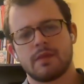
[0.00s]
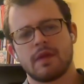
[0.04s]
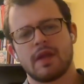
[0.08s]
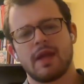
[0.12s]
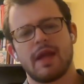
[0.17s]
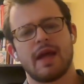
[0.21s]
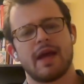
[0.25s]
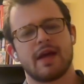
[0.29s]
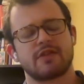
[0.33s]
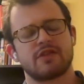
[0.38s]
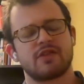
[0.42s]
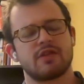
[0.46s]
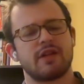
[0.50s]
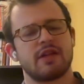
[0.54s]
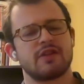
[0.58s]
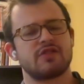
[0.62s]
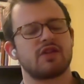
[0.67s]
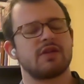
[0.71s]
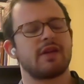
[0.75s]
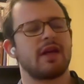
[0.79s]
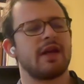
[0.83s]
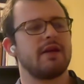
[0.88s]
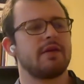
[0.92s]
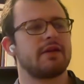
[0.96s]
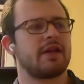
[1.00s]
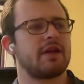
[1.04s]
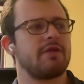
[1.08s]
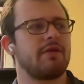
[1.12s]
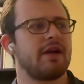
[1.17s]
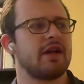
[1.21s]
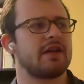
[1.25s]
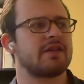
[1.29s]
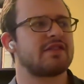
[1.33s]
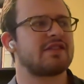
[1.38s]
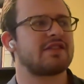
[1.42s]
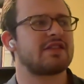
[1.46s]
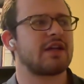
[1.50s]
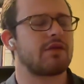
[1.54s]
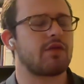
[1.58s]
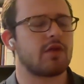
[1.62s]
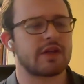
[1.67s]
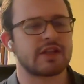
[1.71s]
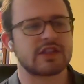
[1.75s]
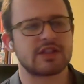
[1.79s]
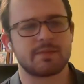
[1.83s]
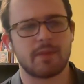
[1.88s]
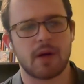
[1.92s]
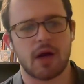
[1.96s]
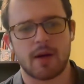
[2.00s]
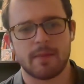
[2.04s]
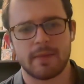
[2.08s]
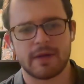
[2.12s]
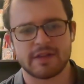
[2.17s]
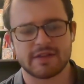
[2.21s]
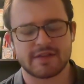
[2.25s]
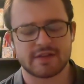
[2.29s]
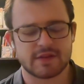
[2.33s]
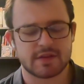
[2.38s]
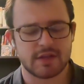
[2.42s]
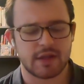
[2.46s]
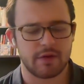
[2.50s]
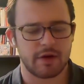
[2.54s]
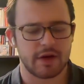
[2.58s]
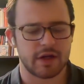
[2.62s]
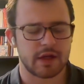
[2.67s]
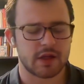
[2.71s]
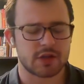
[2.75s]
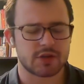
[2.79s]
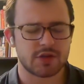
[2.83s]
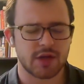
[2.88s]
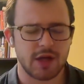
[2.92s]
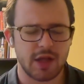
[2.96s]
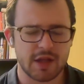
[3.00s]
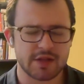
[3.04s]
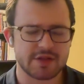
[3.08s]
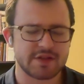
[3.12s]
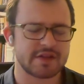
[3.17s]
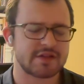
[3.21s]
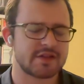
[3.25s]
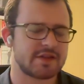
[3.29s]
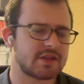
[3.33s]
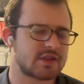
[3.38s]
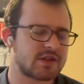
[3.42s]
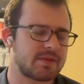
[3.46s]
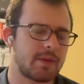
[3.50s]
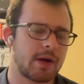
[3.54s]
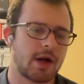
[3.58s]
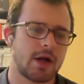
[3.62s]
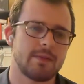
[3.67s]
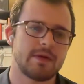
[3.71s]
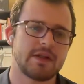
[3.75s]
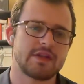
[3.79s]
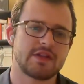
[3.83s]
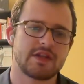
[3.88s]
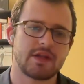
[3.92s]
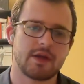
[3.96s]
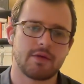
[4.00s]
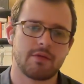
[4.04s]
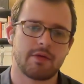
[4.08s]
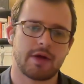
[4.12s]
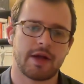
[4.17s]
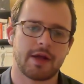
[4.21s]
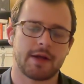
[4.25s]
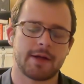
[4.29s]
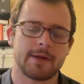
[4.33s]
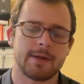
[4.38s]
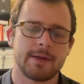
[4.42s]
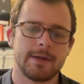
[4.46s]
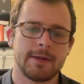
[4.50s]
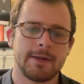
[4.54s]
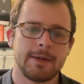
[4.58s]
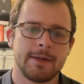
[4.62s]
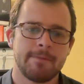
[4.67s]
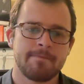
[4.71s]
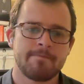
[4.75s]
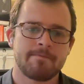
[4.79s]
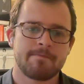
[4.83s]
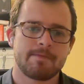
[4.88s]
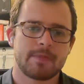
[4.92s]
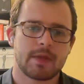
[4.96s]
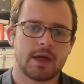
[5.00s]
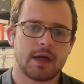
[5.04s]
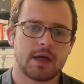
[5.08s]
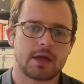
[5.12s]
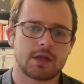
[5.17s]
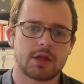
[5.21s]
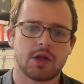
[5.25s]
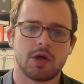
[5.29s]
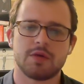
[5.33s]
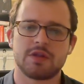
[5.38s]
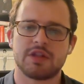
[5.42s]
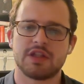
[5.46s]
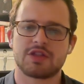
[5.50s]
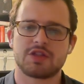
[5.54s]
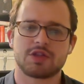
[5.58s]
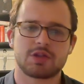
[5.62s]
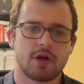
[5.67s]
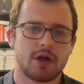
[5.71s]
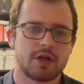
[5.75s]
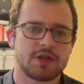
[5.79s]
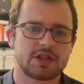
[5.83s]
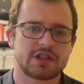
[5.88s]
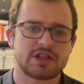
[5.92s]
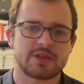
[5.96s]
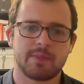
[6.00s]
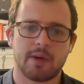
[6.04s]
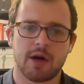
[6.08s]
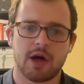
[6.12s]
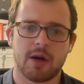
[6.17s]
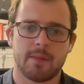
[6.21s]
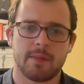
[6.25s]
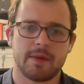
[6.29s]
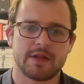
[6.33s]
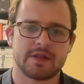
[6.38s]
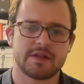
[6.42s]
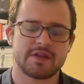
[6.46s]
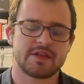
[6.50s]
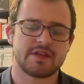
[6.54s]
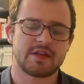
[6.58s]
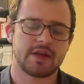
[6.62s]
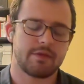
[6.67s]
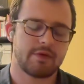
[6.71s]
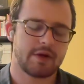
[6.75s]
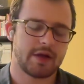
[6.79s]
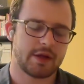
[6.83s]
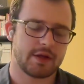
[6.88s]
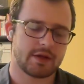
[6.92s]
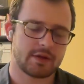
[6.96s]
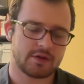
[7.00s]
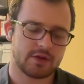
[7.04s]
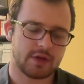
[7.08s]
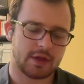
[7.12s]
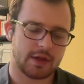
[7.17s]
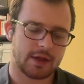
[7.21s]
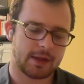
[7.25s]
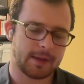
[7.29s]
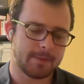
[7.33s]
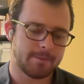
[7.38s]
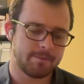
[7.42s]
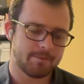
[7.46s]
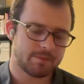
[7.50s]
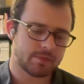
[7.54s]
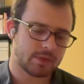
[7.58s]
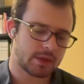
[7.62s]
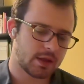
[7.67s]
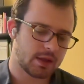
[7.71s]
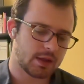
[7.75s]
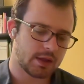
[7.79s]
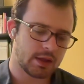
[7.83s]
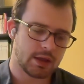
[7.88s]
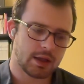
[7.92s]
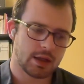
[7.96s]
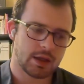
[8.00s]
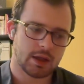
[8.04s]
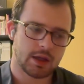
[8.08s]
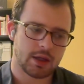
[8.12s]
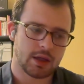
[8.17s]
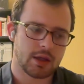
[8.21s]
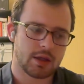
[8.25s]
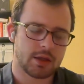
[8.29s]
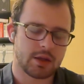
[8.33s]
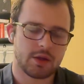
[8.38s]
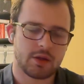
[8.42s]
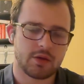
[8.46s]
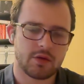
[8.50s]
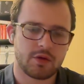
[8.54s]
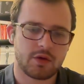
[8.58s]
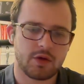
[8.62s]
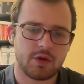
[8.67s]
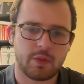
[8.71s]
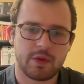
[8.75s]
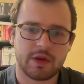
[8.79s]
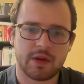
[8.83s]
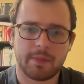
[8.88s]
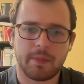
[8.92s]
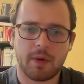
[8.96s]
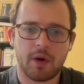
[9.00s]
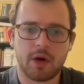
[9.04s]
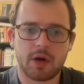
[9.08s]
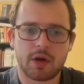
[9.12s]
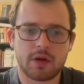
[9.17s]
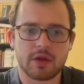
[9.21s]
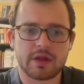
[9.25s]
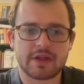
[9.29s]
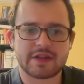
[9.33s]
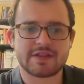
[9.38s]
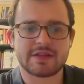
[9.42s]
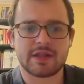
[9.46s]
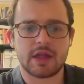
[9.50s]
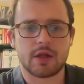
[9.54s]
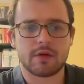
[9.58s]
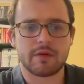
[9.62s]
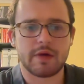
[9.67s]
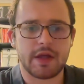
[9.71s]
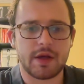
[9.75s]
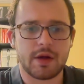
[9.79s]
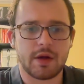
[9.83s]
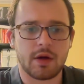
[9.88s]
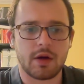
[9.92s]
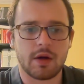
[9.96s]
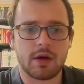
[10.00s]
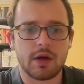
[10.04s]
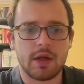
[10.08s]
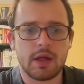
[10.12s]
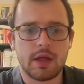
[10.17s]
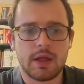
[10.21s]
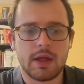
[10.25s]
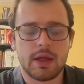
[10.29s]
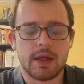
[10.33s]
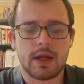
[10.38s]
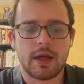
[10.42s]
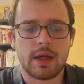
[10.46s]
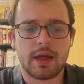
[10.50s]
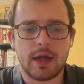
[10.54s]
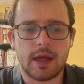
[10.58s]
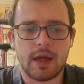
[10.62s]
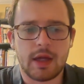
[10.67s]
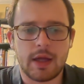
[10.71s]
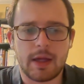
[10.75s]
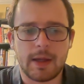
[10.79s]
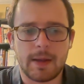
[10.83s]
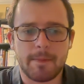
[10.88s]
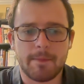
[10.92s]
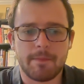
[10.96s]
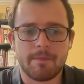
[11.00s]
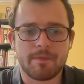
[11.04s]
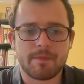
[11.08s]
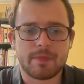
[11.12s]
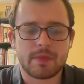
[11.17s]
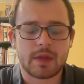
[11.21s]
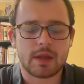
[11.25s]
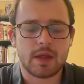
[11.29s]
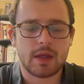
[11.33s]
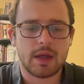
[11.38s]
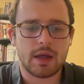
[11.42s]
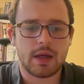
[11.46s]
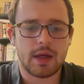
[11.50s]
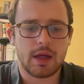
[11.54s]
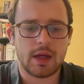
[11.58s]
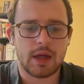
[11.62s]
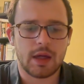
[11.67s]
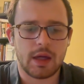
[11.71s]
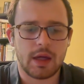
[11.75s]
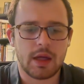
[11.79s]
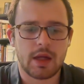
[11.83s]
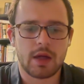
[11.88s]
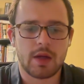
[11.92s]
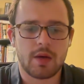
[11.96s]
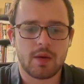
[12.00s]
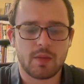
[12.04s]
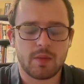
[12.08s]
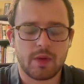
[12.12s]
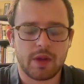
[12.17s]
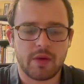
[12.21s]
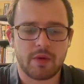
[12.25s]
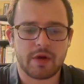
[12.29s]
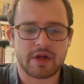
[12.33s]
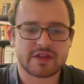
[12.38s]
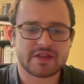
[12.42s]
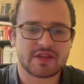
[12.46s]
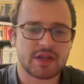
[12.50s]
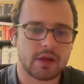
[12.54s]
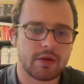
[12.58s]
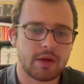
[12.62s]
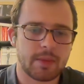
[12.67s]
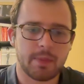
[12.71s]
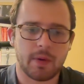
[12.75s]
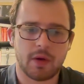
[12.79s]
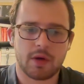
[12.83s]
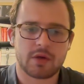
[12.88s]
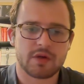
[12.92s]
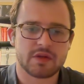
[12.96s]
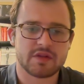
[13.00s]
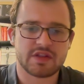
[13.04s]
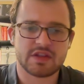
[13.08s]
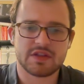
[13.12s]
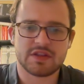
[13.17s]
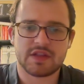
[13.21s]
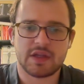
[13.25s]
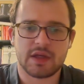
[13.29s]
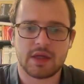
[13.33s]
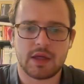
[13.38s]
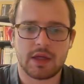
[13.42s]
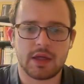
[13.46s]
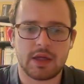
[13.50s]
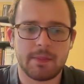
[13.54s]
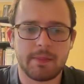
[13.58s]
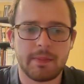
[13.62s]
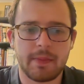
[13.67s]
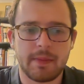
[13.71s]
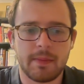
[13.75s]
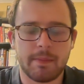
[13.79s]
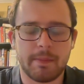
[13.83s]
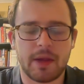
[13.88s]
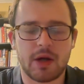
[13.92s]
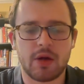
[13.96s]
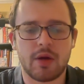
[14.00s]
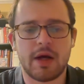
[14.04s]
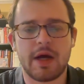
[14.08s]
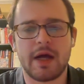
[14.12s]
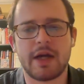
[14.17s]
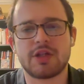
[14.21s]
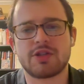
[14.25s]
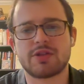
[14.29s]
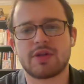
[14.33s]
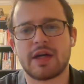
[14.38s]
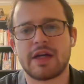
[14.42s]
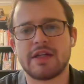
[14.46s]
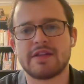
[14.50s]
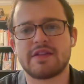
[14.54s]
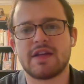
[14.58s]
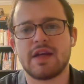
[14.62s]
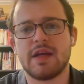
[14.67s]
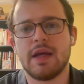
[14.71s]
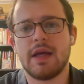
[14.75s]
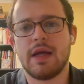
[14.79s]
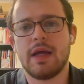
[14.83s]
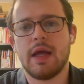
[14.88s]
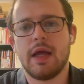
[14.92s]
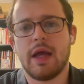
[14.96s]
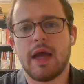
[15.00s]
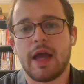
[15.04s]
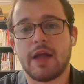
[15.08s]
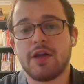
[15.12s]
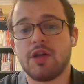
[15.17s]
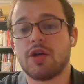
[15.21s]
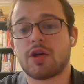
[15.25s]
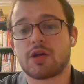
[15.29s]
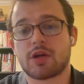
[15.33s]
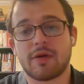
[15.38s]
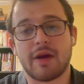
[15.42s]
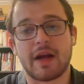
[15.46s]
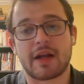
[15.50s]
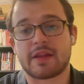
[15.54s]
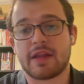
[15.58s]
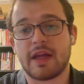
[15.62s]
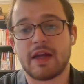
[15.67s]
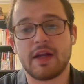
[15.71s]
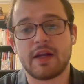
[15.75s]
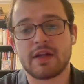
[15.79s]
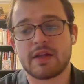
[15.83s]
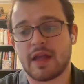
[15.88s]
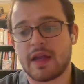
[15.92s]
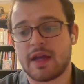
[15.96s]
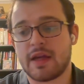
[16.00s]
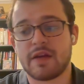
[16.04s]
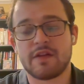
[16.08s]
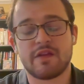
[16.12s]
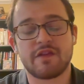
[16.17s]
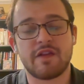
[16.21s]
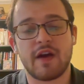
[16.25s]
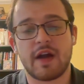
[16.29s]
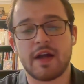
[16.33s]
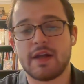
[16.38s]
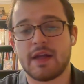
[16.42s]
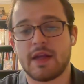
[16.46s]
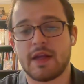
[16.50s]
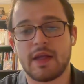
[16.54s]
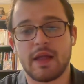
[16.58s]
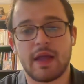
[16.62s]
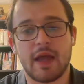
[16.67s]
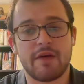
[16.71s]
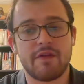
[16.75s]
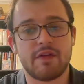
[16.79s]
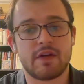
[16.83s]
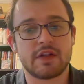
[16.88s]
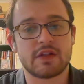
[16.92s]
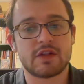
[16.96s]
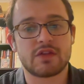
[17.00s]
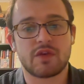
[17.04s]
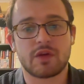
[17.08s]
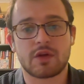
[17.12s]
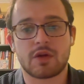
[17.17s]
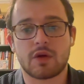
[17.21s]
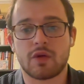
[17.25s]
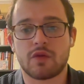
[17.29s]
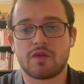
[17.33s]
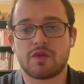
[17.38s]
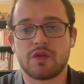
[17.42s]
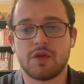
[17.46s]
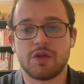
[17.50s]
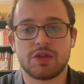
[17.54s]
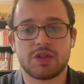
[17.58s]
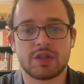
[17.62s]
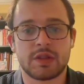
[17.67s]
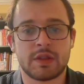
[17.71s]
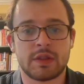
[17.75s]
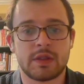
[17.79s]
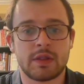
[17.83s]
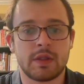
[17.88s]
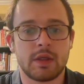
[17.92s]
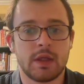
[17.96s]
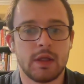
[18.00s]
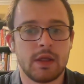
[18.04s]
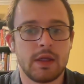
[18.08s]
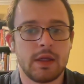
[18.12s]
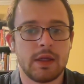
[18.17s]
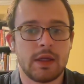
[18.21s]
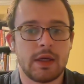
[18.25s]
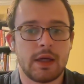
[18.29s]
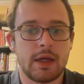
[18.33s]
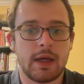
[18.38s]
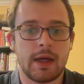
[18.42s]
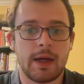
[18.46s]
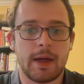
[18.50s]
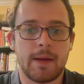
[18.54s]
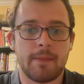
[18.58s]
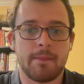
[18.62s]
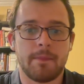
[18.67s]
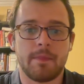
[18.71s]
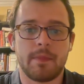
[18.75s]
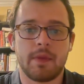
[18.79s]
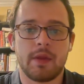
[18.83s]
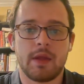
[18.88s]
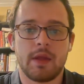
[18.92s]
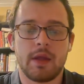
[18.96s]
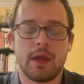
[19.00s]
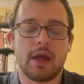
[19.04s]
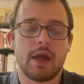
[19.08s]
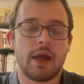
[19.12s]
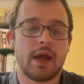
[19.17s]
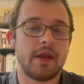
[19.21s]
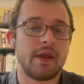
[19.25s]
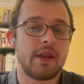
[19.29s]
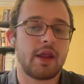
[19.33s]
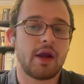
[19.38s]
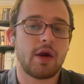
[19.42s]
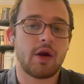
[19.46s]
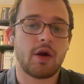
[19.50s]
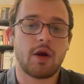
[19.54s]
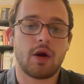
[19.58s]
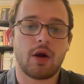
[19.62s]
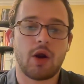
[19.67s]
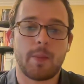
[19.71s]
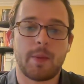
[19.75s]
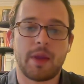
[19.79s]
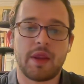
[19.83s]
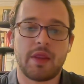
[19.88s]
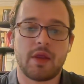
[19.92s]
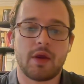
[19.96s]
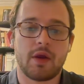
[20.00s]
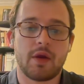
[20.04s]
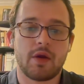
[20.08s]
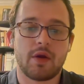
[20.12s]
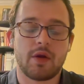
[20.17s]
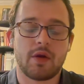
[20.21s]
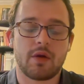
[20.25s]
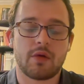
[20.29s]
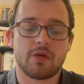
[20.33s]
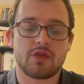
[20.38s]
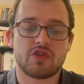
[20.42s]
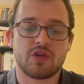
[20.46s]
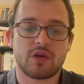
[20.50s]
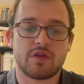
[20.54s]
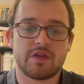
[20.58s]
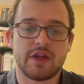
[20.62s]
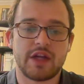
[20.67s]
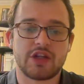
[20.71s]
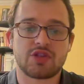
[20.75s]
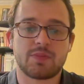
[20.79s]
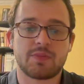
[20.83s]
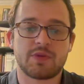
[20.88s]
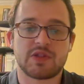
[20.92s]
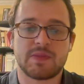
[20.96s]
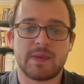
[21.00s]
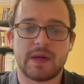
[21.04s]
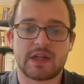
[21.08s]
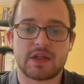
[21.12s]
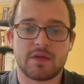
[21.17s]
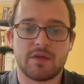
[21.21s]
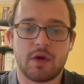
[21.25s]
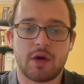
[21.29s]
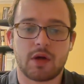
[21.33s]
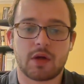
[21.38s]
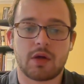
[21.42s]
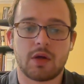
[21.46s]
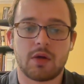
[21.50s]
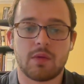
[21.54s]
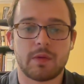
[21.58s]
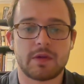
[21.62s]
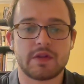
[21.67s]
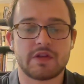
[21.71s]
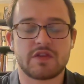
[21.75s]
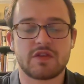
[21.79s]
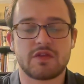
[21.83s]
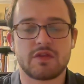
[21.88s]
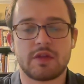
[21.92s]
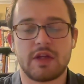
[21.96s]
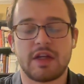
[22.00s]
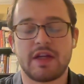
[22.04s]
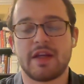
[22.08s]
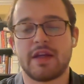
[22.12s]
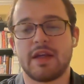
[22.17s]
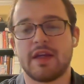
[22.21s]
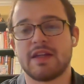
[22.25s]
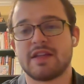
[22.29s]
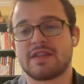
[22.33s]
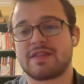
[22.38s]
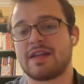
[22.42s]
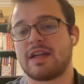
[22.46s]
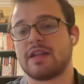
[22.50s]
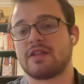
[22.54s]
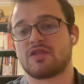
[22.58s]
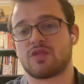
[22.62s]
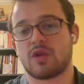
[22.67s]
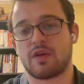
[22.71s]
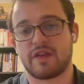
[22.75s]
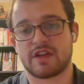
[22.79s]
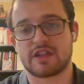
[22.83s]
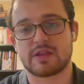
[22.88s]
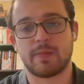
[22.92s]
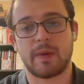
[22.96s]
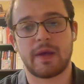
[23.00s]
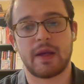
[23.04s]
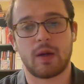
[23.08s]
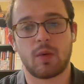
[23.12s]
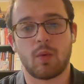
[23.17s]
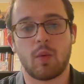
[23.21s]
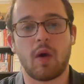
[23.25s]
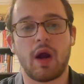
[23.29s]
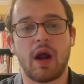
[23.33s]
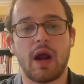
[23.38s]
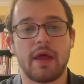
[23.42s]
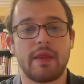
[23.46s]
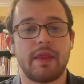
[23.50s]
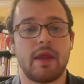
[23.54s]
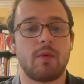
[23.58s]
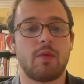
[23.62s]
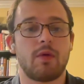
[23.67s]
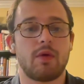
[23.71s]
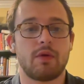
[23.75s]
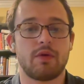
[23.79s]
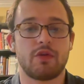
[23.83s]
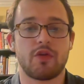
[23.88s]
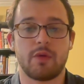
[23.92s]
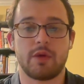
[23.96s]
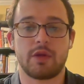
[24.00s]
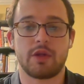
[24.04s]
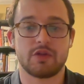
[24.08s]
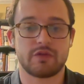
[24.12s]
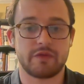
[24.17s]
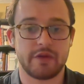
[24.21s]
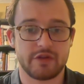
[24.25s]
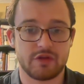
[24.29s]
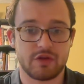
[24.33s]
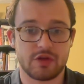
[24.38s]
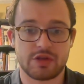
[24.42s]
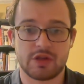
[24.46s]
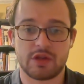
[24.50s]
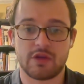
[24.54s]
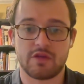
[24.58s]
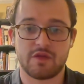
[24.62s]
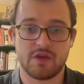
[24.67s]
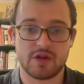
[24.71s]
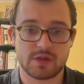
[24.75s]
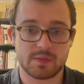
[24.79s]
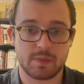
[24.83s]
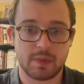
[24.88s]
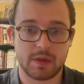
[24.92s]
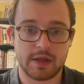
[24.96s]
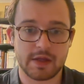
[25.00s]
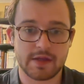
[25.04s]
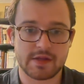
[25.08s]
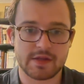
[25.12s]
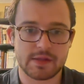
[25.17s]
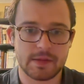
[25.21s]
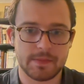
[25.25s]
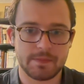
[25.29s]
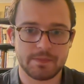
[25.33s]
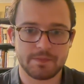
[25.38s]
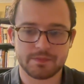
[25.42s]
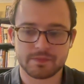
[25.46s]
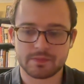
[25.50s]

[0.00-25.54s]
Yeah, so they ran several experiments. They ran electrolysis experiments. They ran glow discharge experiments. They ran with a particle accelerator, where they would accelerate particles into metal hydrides. And you're correct; they didn't find any evidence for cold fusion. And their sort of Nature Perspective article was, in a sense, sort of explaining why they were doing this research in the first place.